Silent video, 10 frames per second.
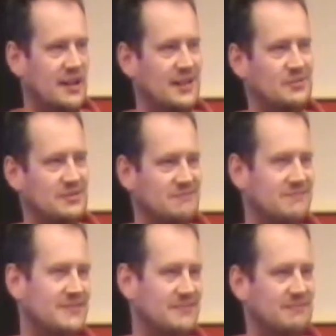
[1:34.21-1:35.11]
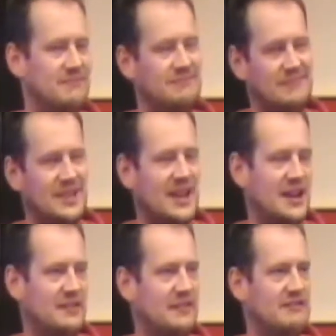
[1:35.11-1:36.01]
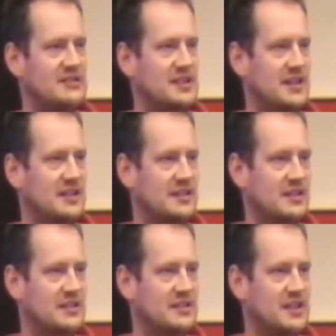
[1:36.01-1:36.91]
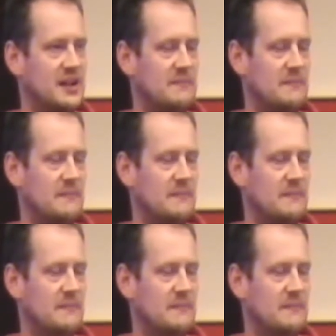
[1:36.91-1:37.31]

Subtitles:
and it was kind of irritating at the time.